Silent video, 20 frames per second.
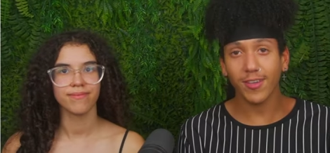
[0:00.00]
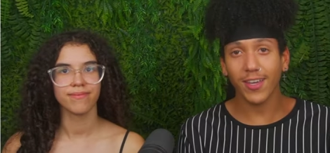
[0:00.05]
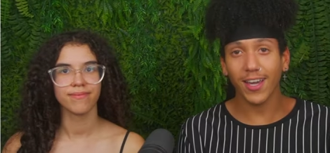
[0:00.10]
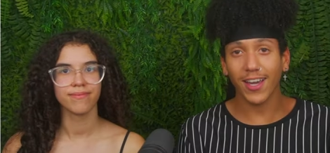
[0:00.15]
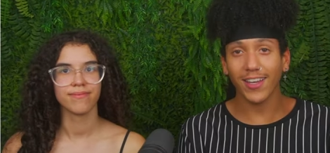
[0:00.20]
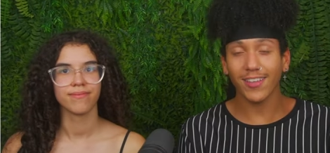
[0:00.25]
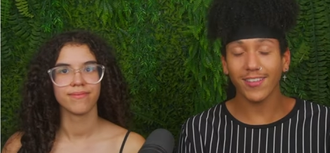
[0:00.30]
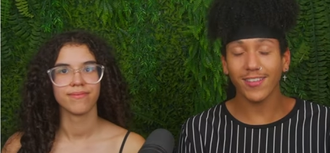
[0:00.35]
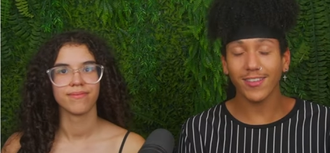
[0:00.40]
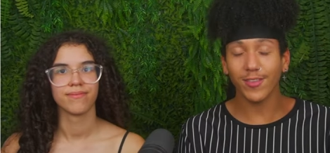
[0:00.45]
Speaker 1: you
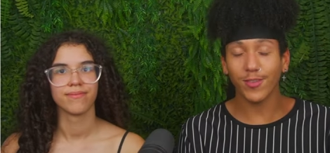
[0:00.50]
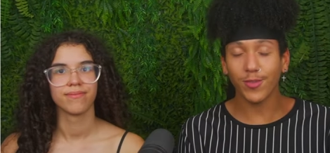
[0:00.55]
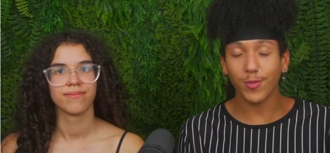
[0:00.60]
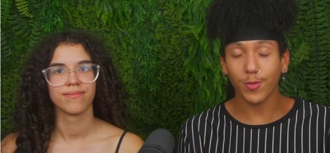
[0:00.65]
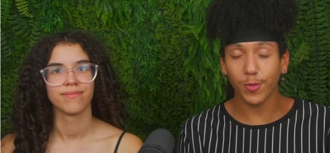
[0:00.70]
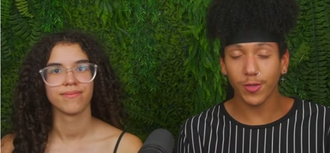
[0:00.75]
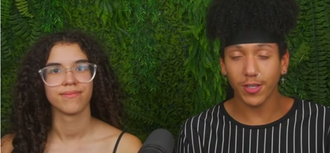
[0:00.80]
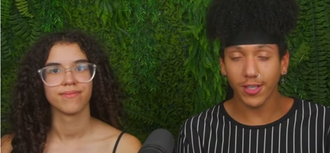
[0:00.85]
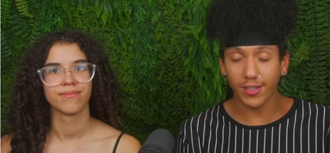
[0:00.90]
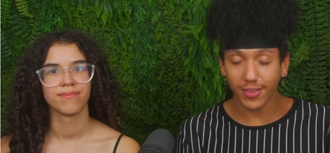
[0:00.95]
guys
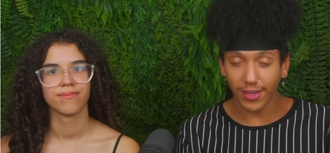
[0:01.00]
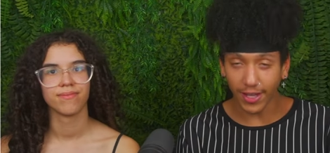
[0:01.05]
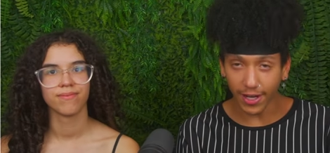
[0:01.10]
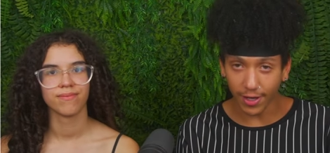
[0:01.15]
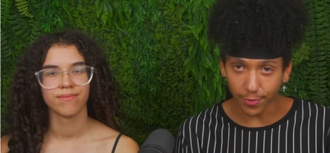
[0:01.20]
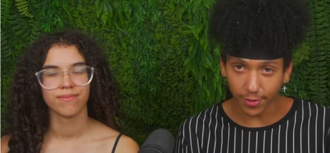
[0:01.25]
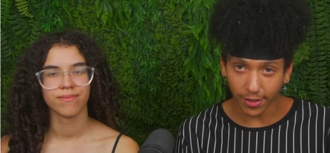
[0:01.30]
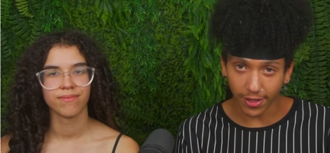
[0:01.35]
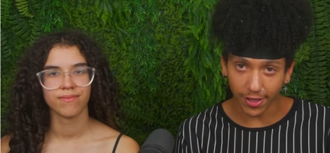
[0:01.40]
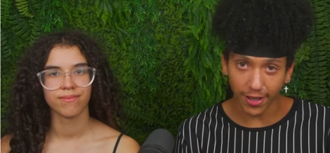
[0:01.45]
enjoyed
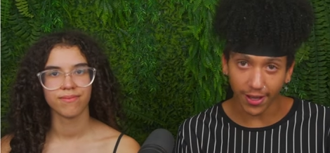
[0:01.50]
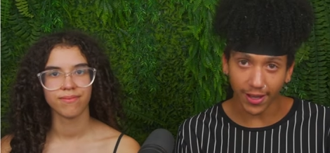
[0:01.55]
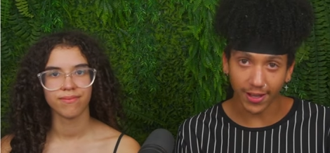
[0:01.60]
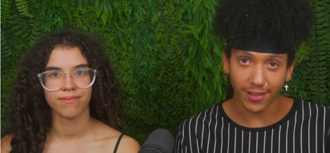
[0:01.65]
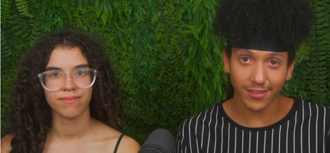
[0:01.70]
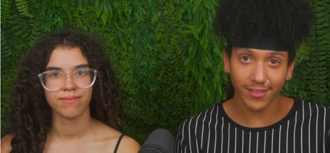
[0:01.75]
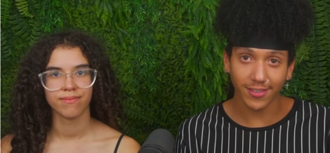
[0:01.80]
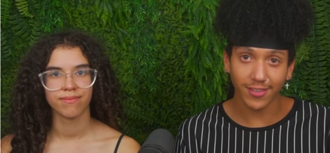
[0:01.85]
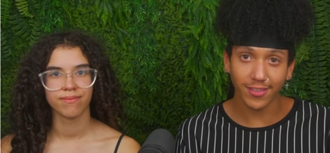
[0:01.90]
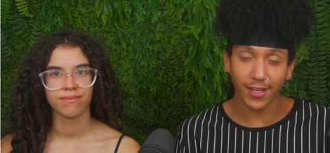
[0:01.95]
that
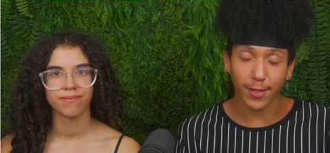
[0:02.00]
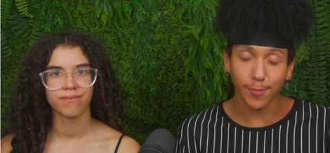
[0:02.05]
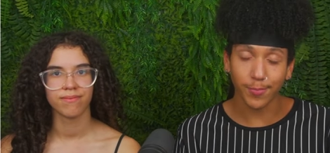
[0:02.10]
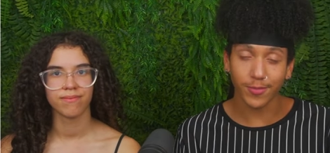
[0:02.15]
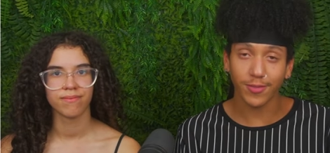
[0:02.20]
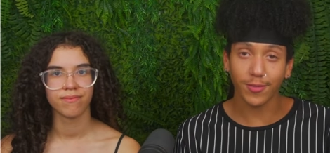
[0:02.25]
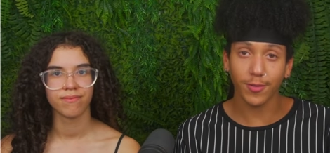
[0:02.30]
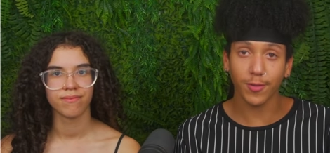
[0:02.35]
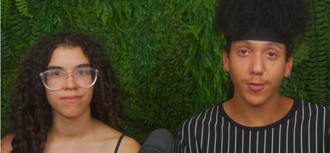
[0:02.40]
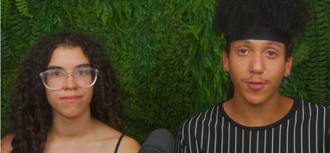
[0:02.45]
reaction to
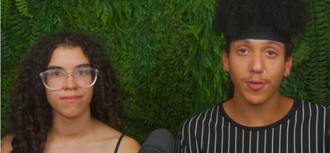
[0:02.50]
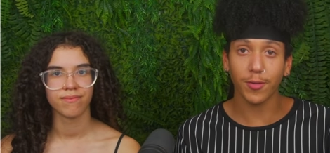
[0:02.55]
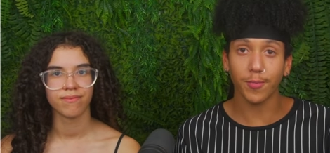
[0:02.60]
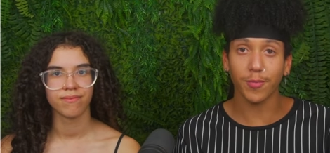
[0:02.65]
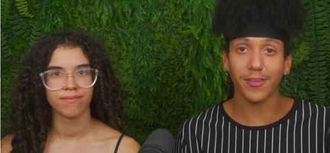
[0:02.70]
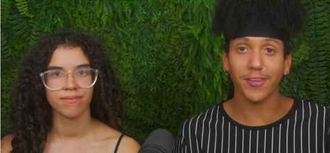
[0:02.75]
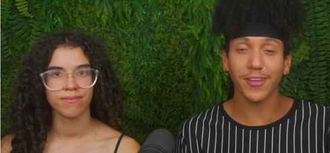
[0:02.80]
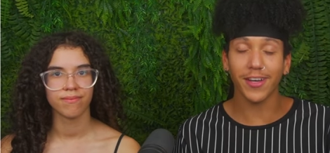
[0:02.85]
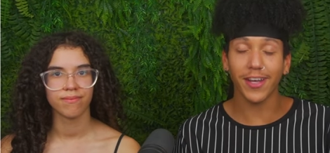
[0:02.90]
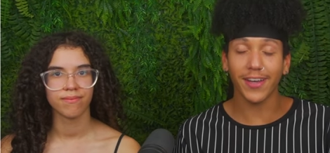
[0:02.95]
episode
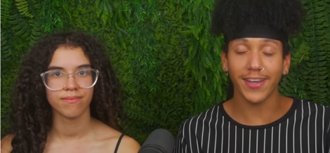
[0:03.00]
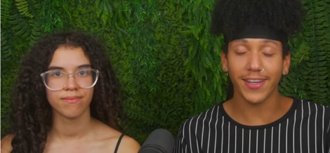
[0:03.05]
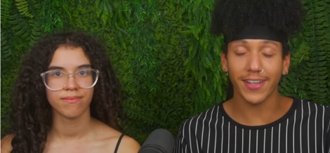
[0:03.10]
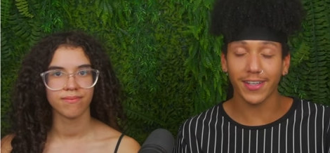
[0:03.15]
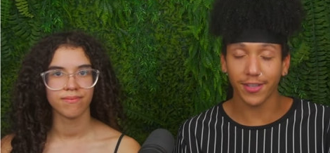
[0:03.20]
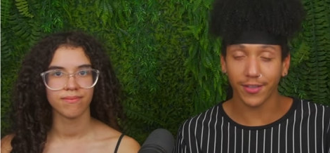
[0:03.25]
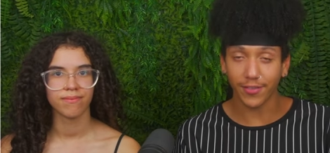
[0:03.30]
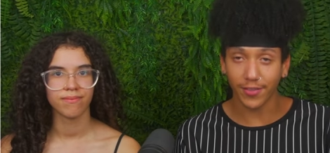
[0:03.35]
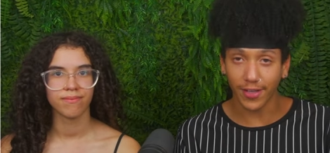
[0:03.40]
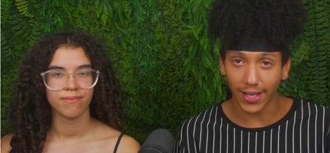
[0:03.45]
number
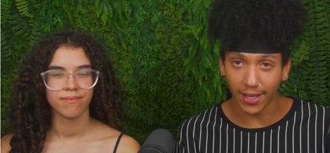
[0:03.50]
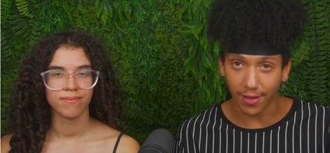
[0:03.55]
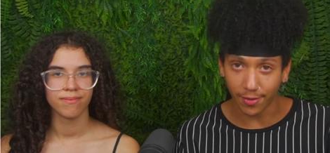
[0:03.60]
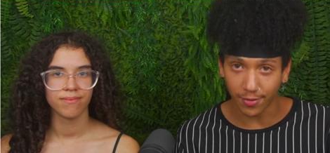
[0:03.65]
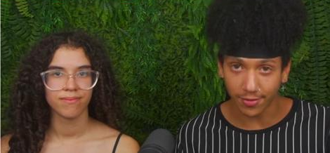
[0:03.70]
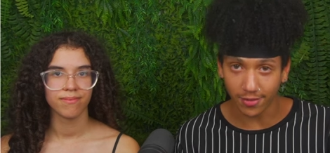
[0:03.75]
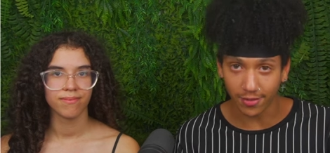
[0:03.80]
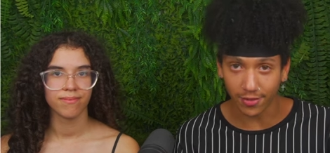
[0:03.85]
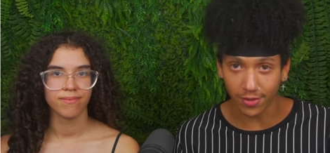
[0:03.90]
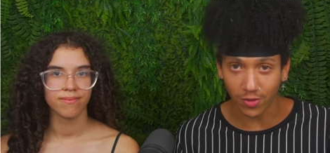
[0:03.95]
9 of
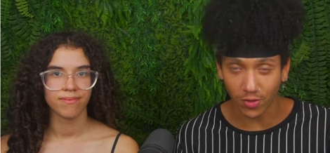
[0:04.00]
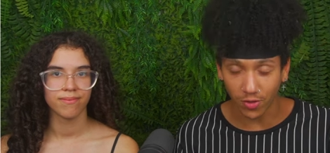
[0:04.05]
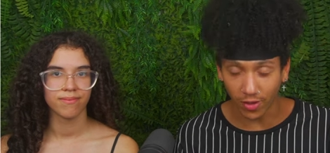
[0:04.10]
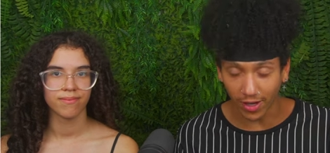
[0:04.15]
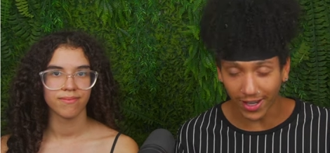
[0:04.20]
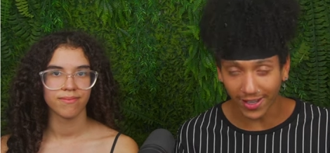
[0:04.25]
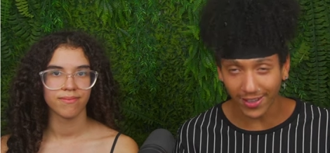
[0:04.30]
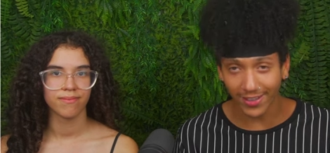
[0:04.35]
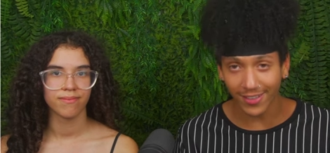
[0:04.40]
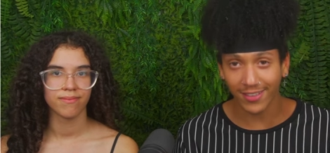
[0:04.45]
House of the
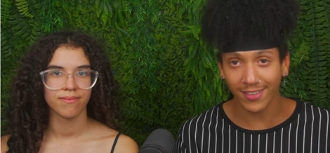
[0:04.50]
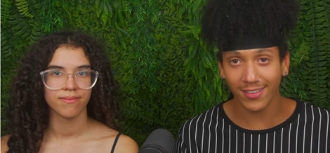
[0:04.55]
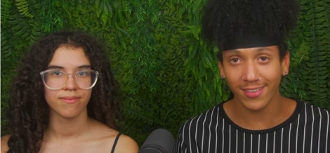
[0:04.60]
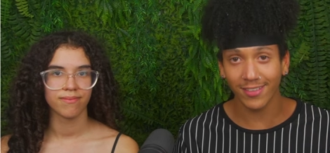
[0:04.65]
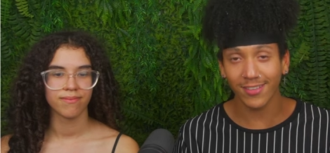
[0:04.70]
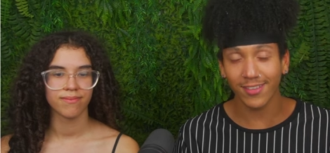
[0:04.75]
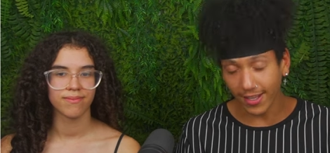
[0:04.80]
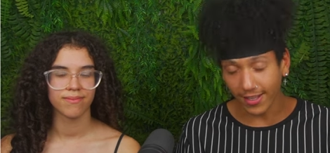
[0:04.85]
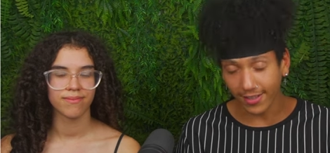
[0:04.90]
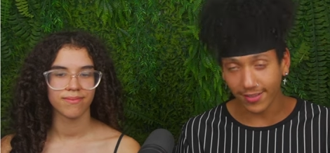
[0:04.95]

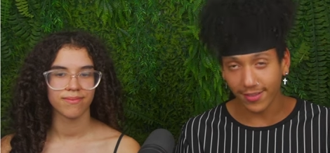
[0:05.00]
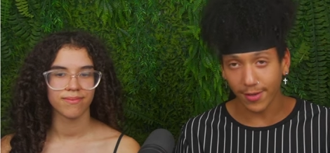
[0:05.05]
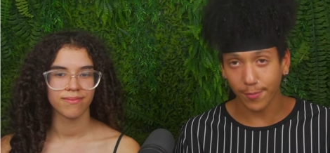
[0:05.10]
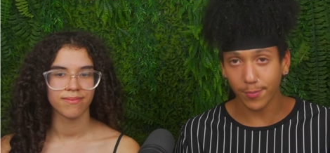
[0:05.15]
Dragons. Next